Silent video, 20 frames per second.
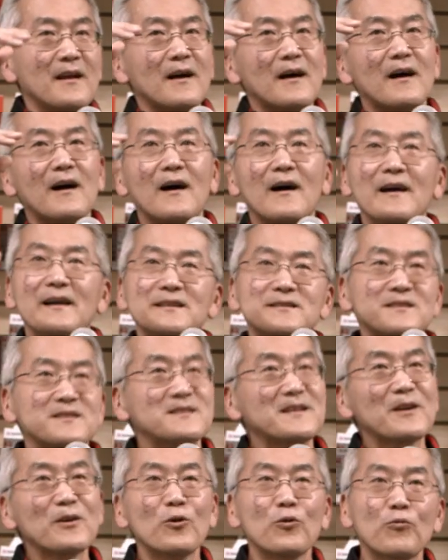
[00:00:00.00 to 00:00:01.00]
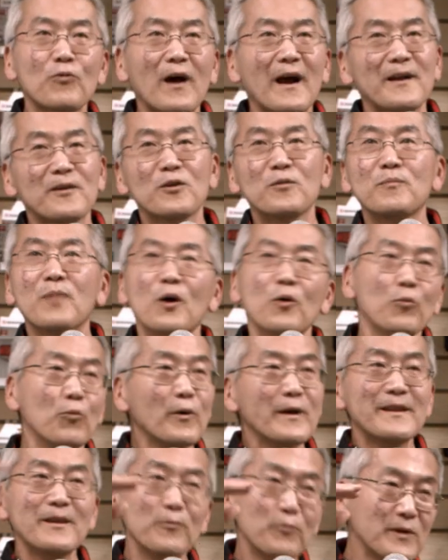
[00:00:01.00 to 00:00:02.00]
uh, it's single rider but
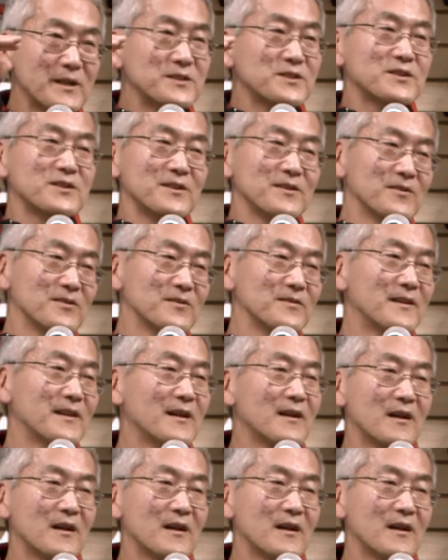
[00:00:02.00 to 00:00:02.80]
with a windshield.